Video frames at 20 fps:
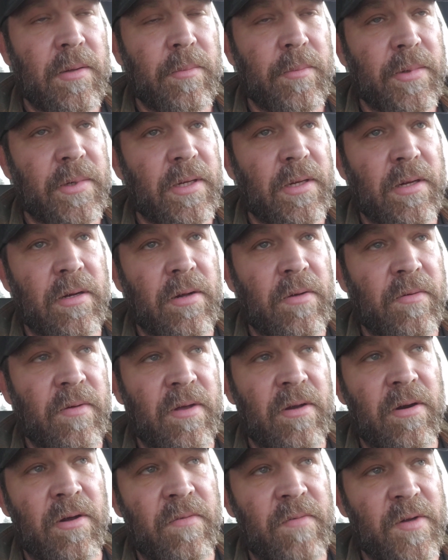But it
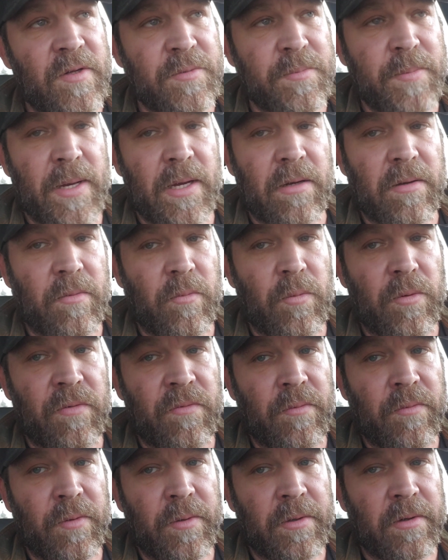all falls back on
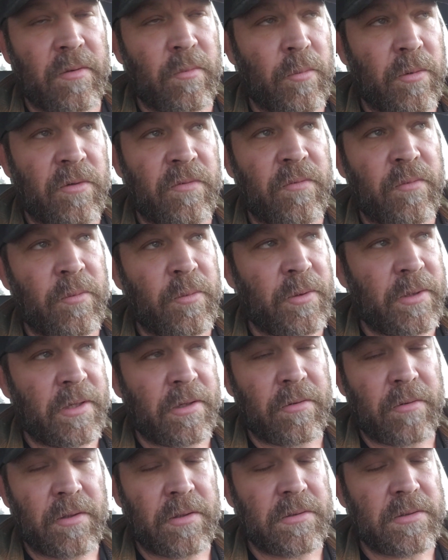willful
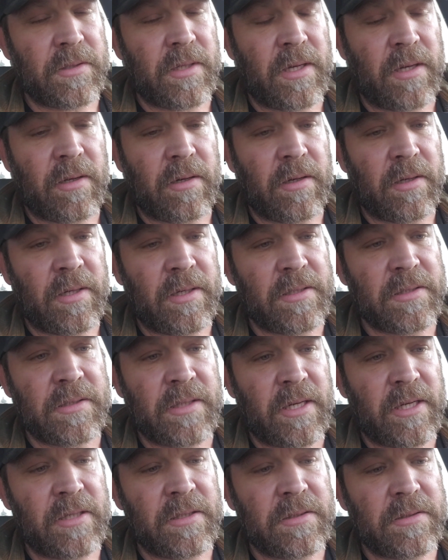ignorance, and in his
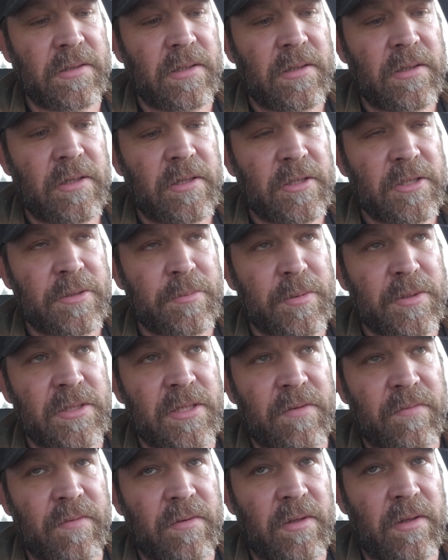case,
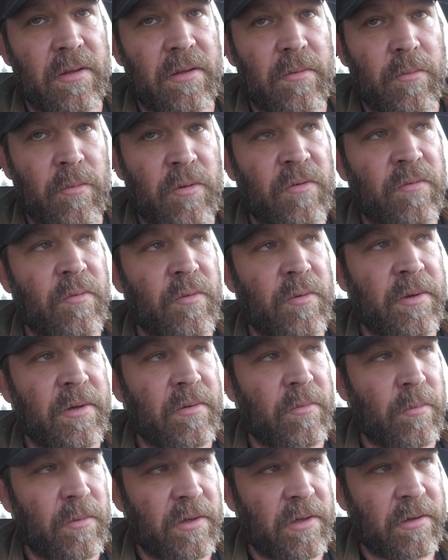specifically willful
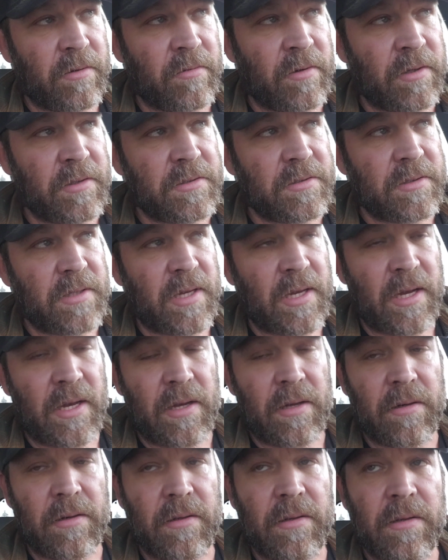ignorance
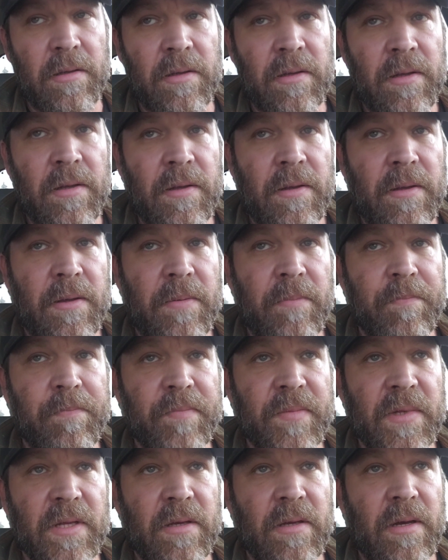and
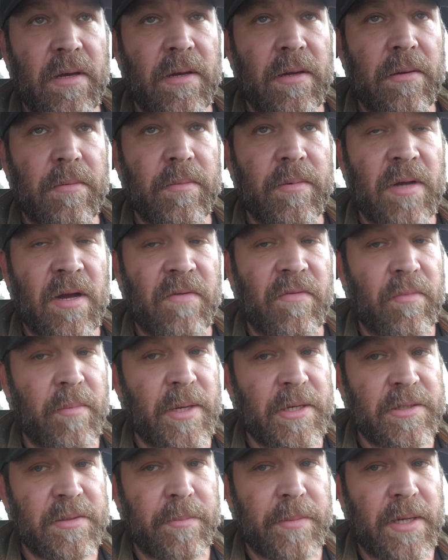
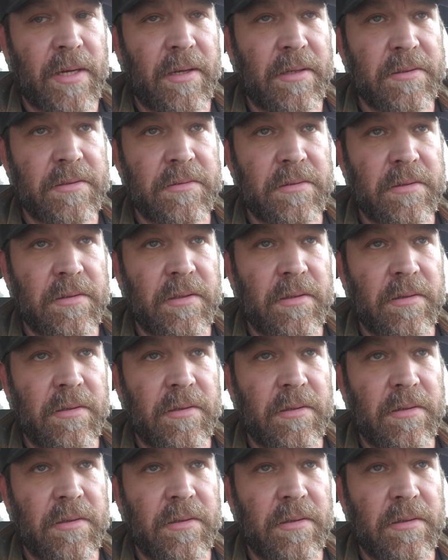confirmation bias.